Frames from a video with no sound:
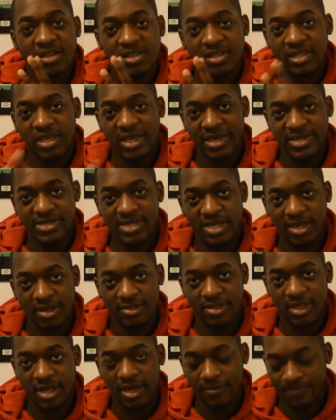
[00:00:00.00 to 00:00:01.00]
kissing
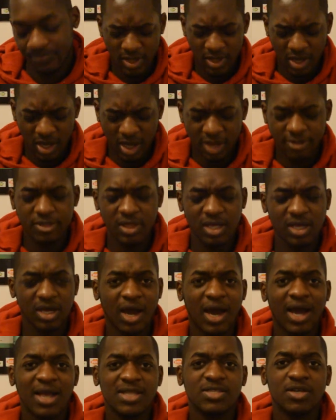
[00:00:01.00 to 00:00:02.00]
thing. I think
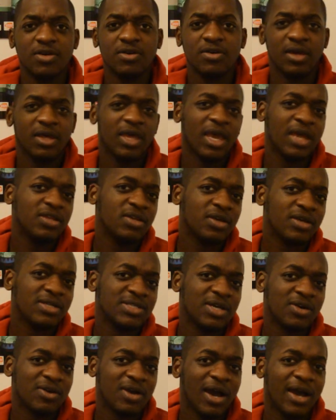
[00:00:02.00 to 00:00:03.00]
Kaito, again, you can
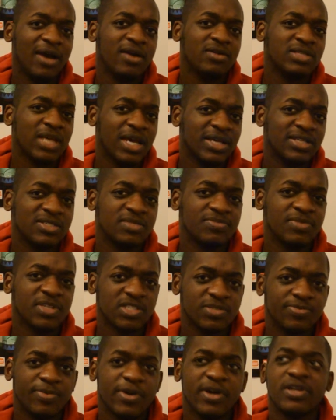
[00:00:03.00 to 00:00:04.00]
tell Kaito's had some
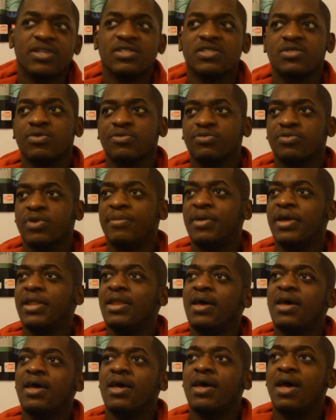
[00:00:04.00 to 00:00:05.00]
experience with women,
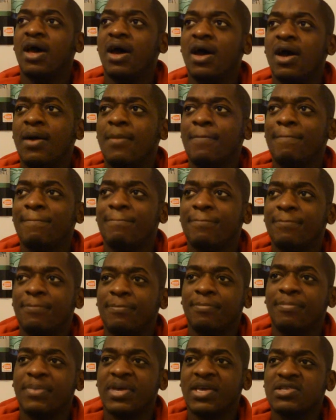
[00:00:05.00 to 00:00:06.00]

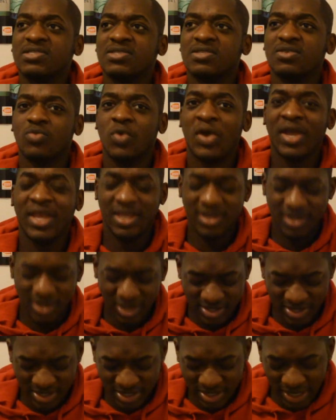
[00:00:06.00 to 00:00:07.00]
because of the way he
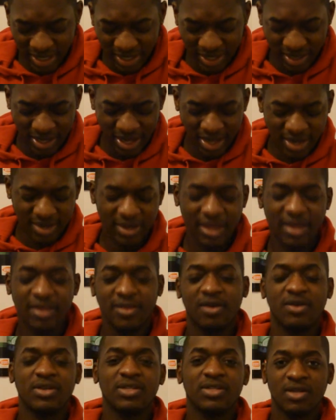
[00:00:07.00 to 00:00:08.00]
does it. Like, again, they're
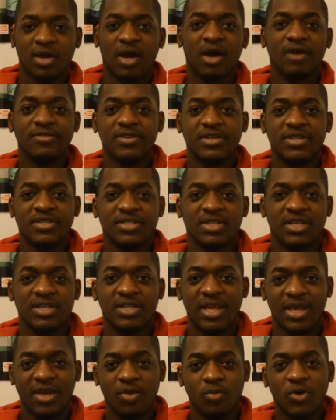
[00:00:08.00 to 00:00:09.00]
under the covers and
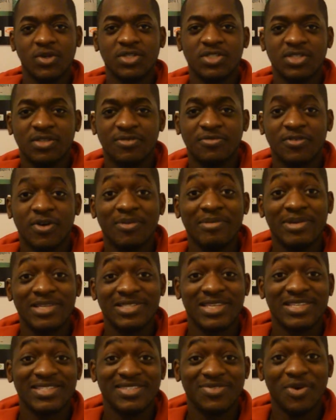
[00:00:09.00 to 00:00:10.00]
they're watching the film.
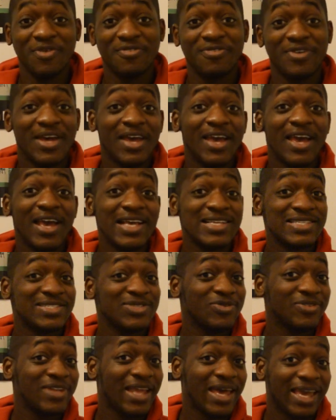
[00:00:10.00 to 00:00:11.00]
It's sort
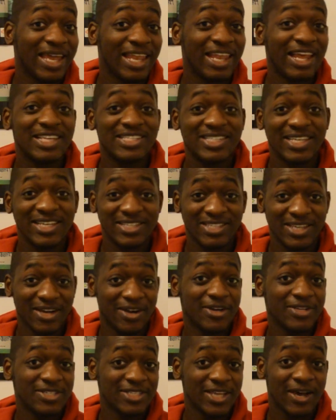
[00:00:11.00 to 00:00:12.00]
of like classic
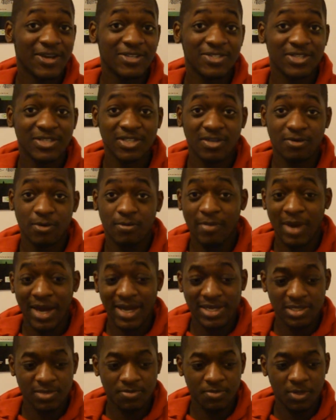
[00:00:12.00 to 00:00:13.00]
Terrace House, because it
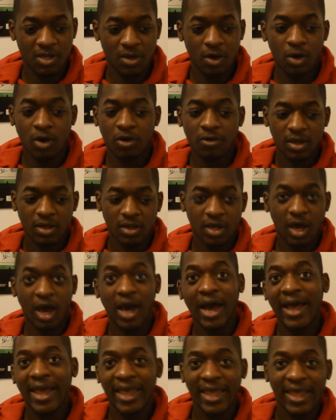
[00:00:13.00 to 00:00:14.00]
reminds me of
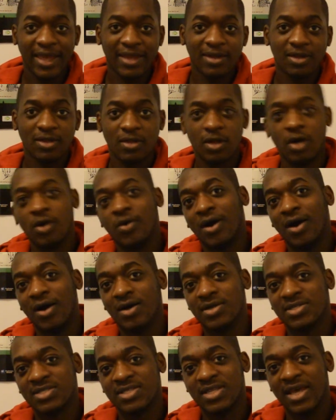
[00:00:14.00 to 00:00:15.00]
Guy in Aloha
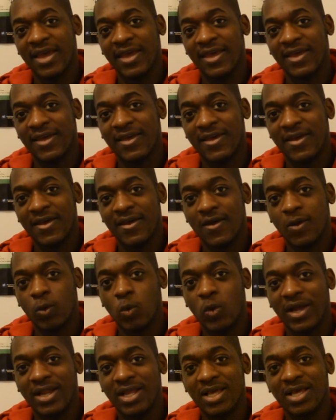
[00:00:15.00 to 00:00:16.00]
State
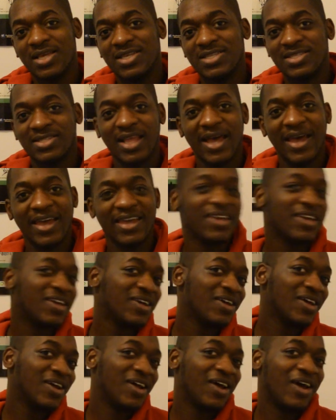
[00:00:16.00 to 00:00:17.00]
when he's like
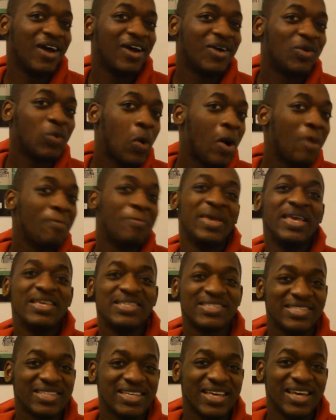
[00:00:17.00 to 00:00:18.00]
one
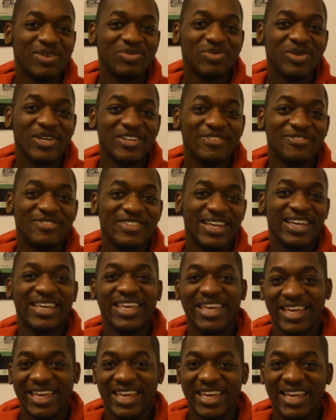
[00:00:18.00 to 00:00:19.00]
piecing it with
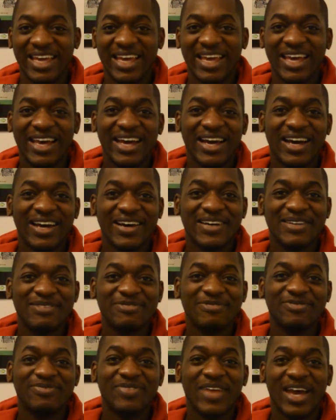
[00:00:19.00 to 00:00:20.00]
Nikki,
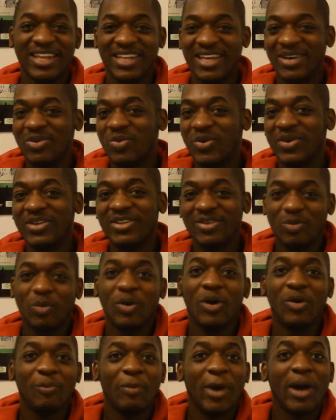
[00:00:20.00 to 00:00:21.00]
and they're
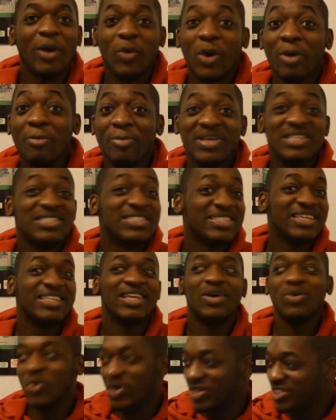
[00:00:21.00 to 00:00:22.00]
by one piecing it,
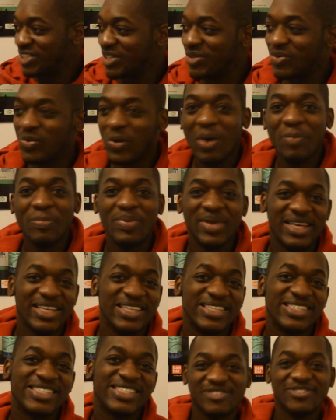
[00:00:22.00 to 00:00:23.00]
they're watching One
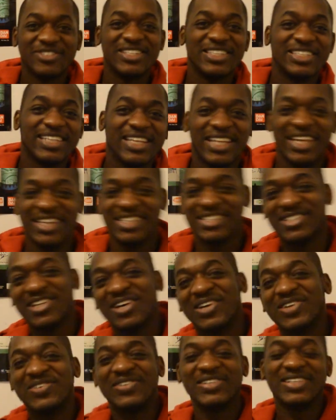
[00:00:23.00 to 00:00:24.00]
Piece, and then they
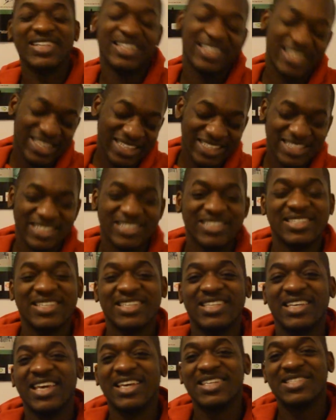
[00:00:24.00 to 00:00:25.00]
snuggle and then you see the
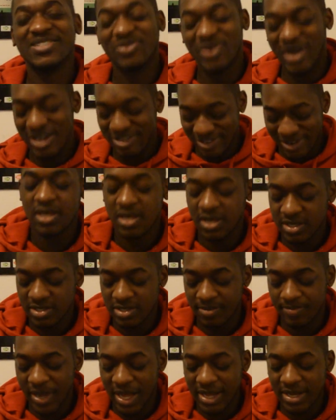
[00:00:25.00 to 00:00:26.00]
kiss or whatever. Because a
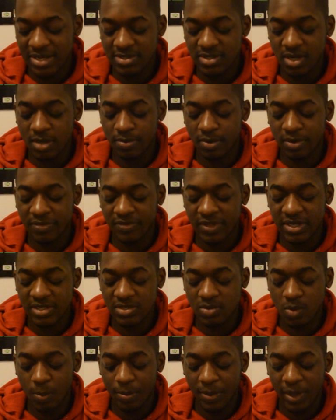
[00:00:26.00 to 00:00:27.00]
bad example of this
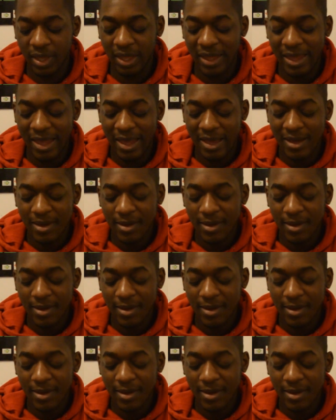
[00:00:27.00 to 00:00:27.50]
will be,